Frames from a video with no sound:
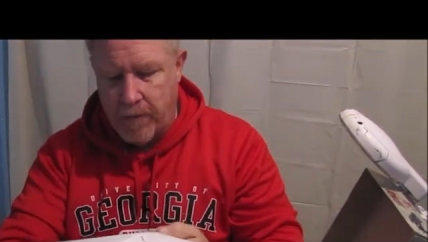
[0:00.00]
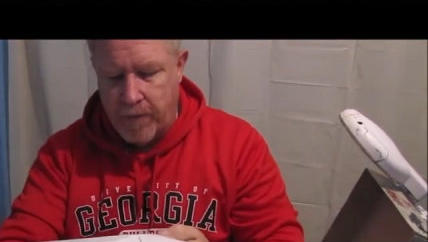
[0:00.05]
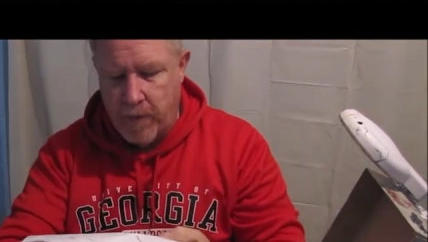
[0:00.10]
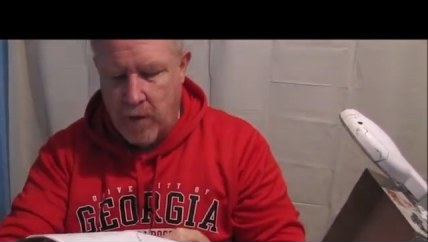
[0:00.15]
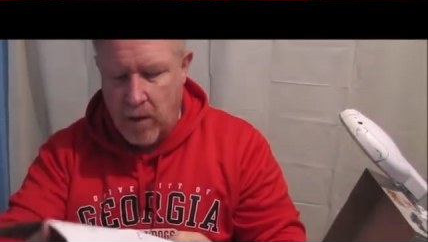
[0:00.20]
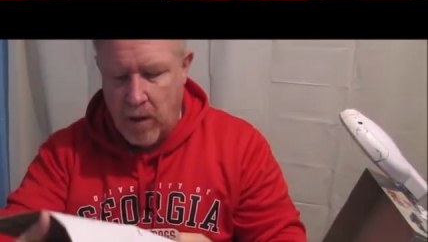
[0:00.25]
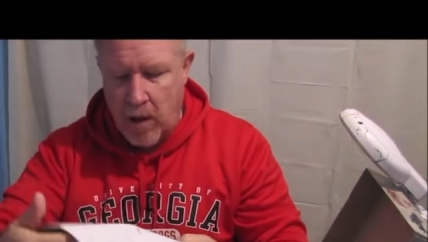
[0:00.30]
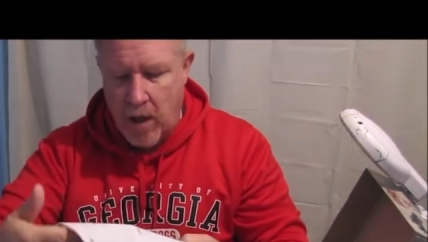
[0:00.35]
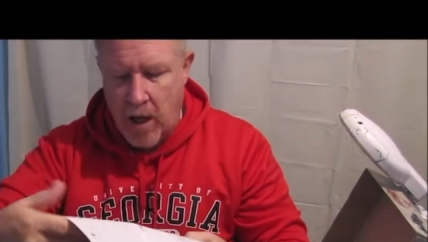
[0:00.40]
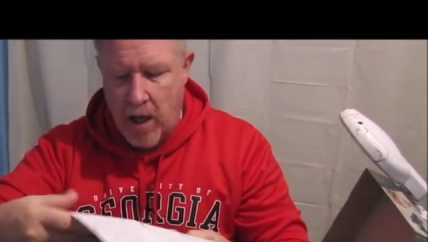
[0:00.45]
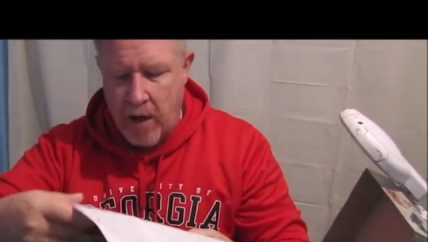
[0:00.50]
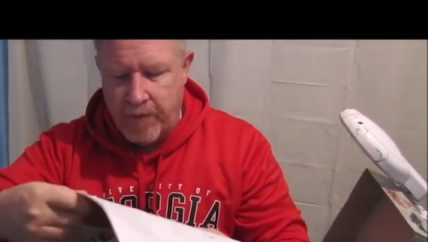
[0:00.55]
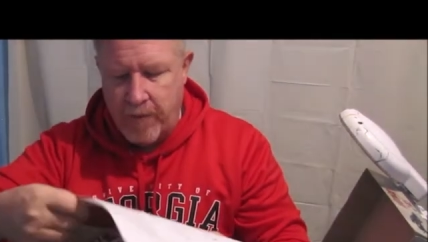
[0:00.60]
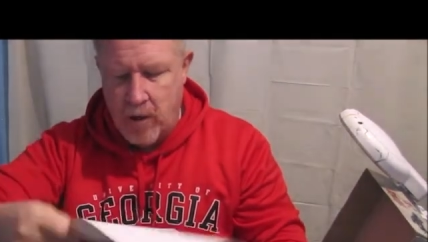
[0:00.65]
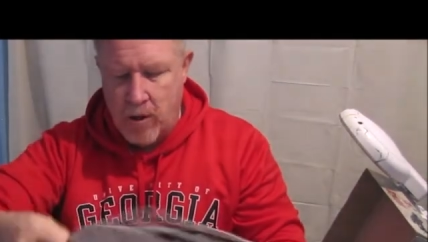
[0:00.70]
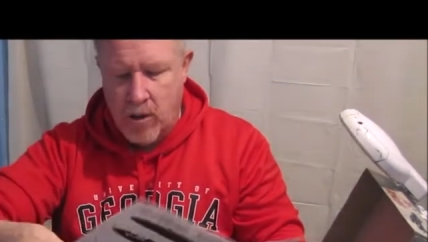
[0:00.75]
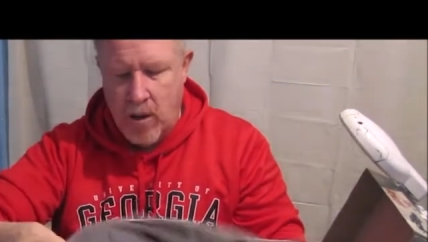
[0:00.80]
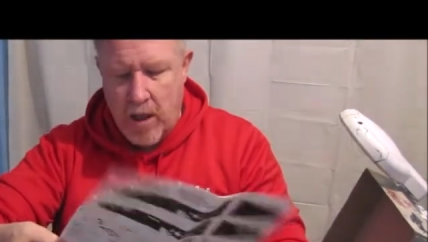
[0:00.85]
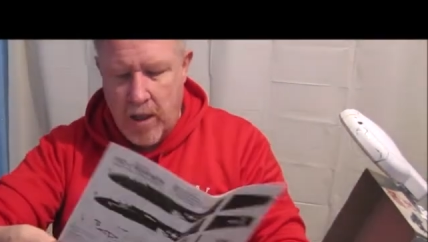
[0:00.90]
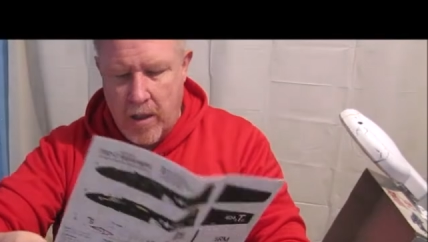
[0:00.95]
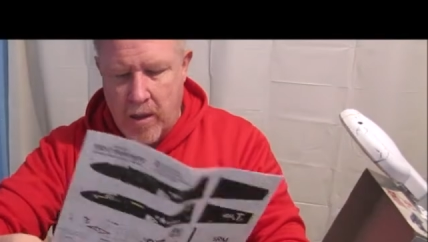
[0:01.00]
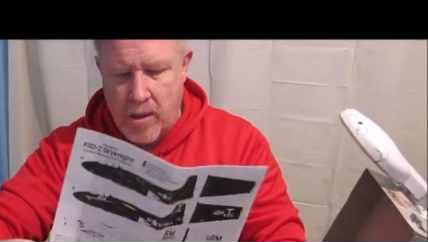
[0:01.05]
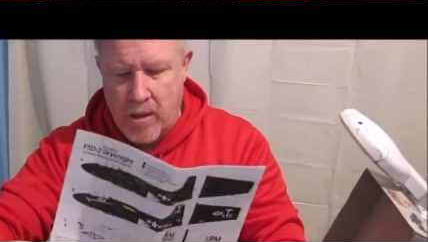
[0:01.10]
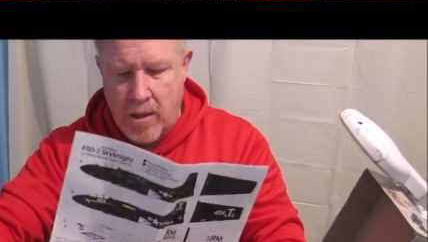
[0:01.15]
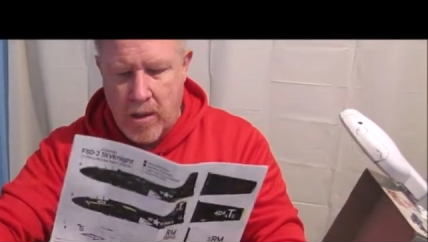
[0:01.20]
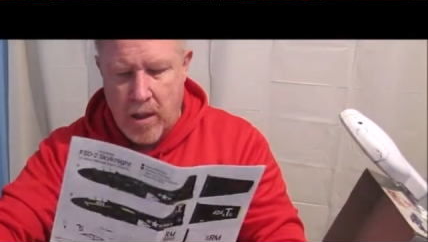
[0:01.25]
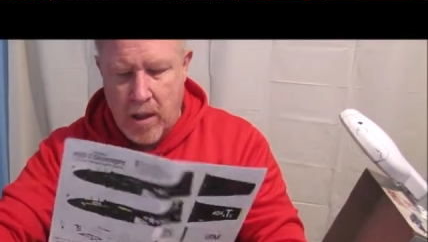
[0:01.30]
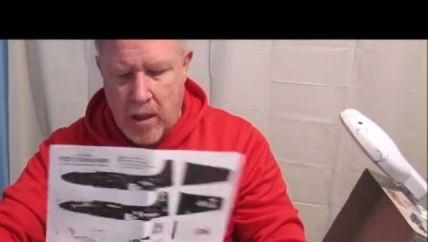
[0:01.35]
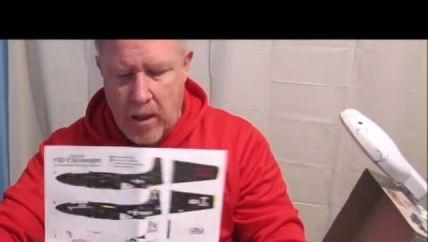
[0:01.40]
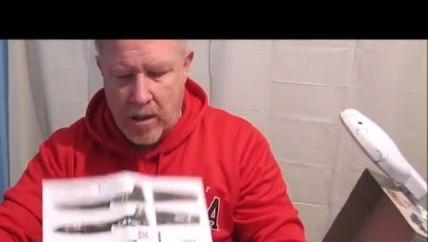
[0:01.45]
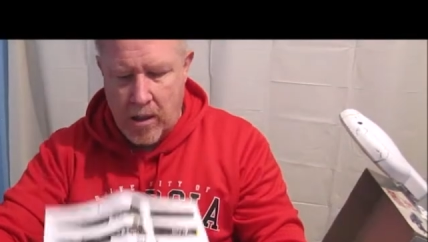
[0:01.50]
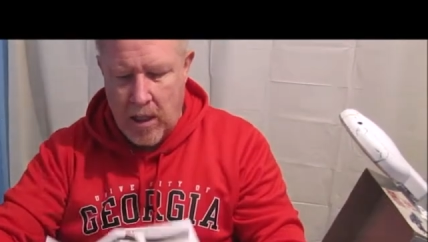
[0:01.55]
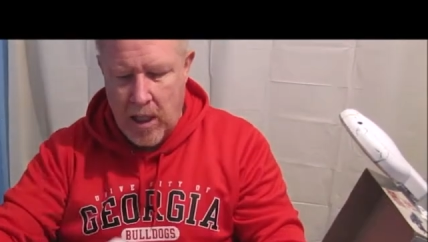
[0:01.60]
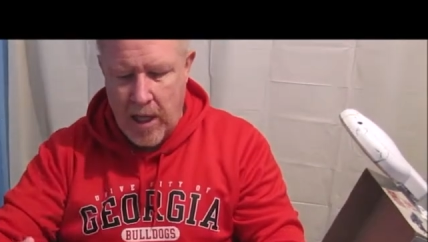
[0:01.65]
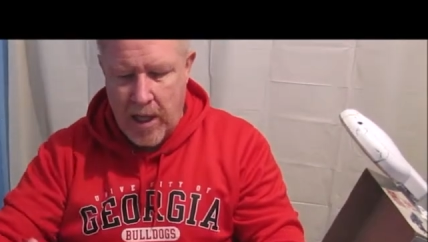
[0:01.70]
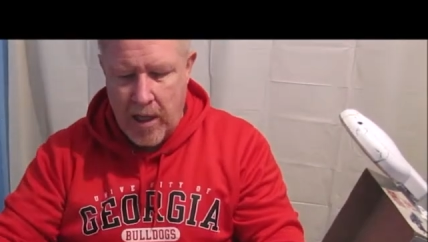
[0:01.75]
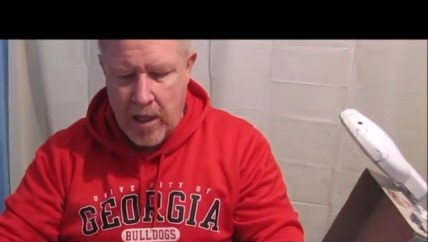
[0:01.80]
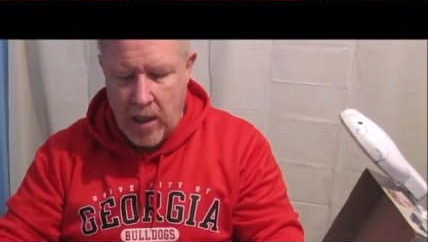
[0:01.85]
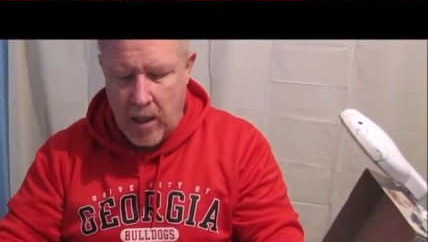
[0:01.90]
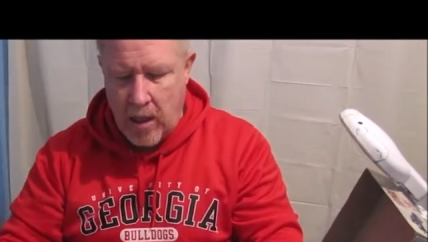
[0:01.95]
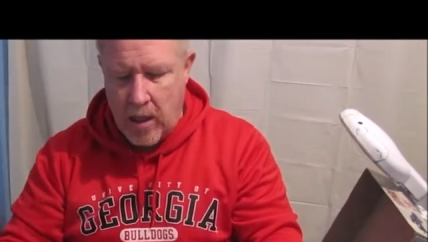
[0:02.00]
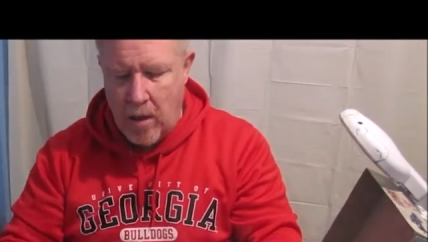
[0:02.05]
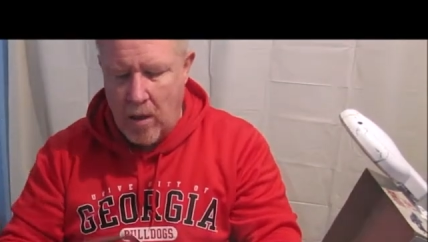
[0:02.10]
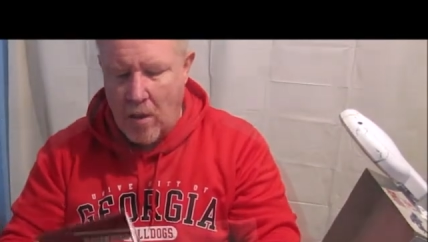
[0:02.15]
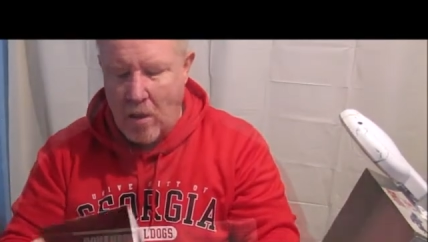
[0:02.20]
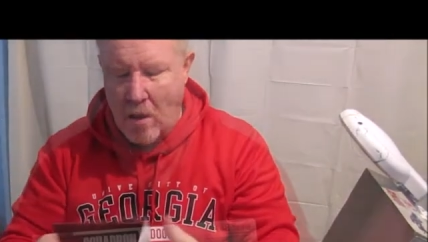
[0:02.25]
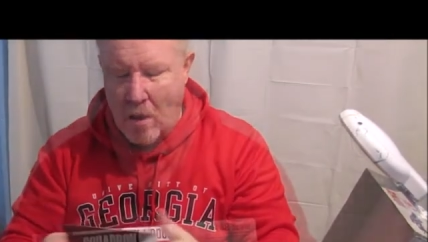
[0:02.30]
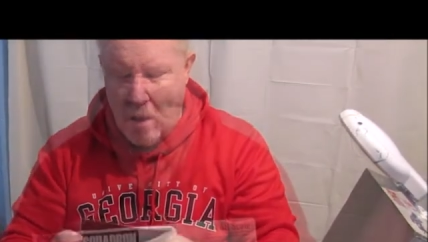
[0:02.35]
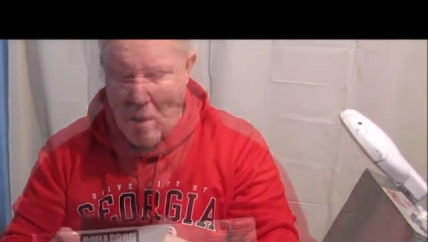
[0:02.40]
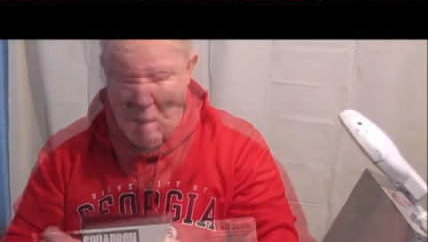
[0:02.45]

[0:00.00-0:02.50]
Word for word: if you're going to have it trying to sit on its landing gear.